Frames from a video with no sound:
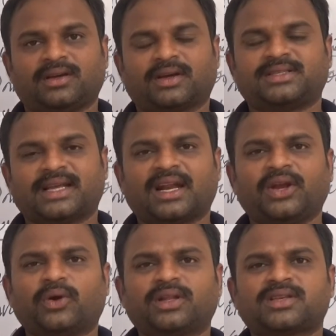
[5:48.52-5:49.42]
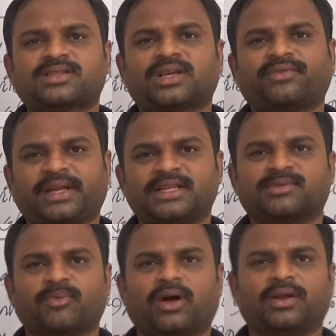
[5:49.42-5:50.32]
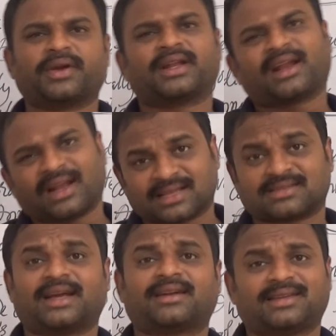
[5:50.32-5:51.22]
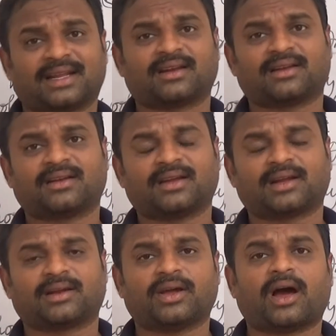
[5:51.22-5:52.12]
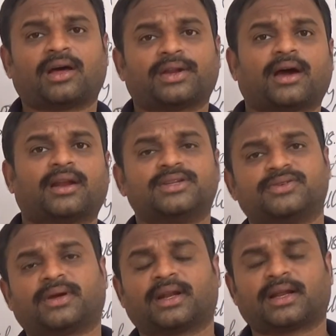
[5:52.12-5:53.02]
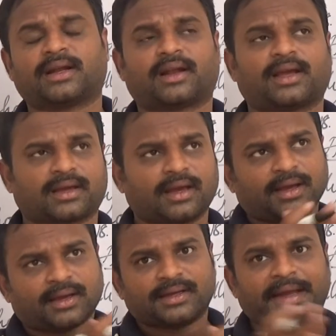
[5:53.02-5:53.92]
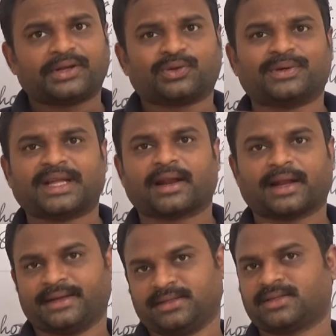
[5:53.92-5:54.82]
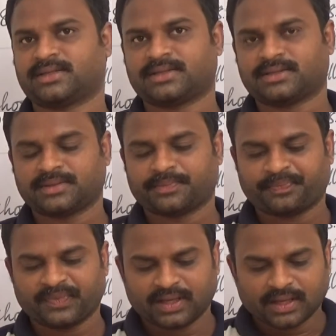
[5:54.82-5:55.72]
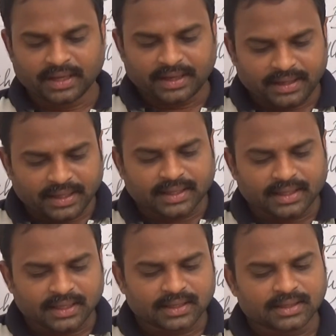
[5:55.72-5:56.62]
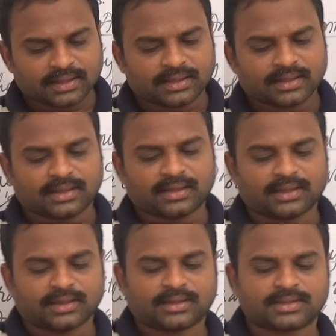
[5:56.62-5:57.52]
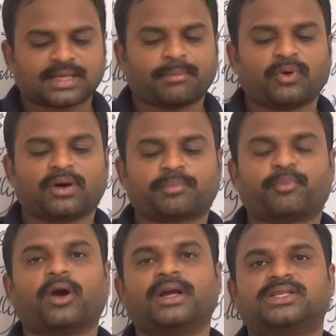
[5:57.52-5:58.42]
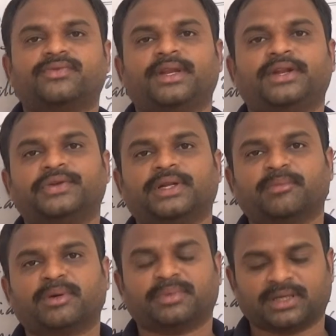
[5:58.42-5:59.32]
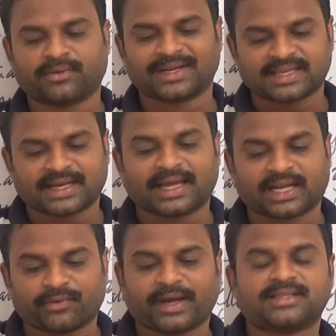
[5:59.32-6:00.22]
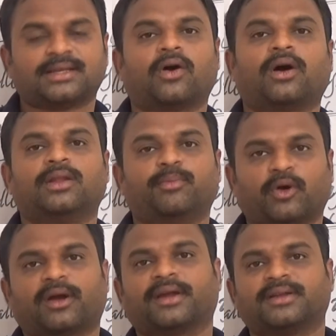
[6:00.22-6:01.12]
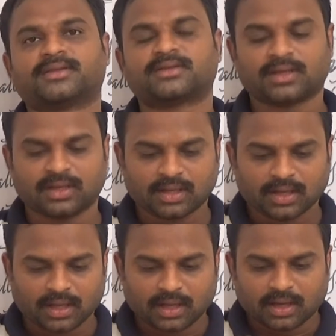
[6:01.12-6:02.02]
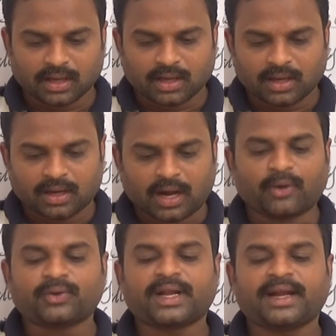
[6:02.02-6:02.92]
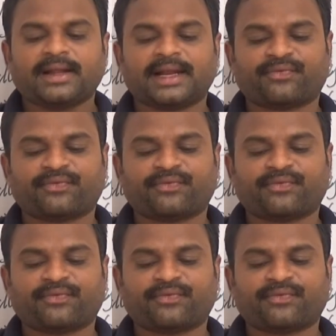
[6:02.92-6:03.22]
Okay, general notices are very small. You can write less than 10 or else you can write like 8 to 10 lines. Here, some more points we need to remember. Once again, I am revising all the points. How to write an